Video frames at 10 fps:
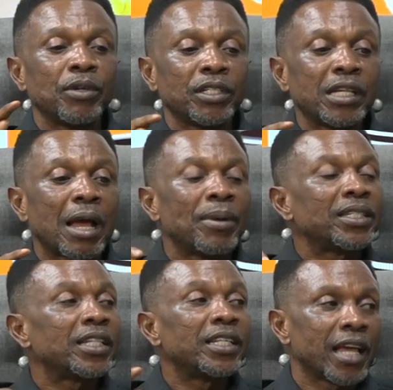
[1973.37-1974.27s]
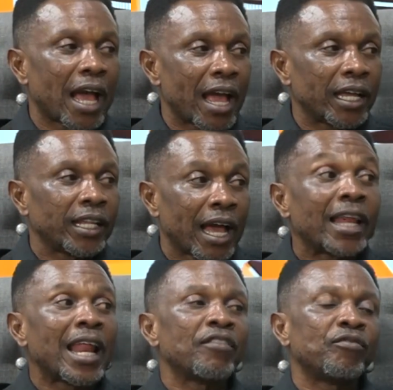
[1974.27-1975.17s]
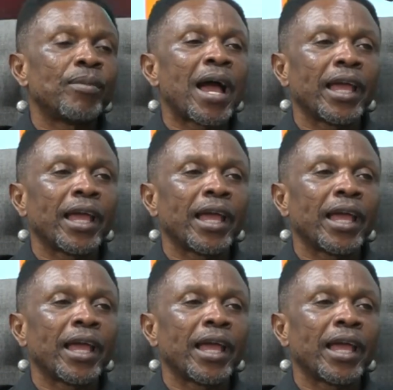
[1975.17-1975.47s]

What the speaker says: ye share me chede ha e de high life bye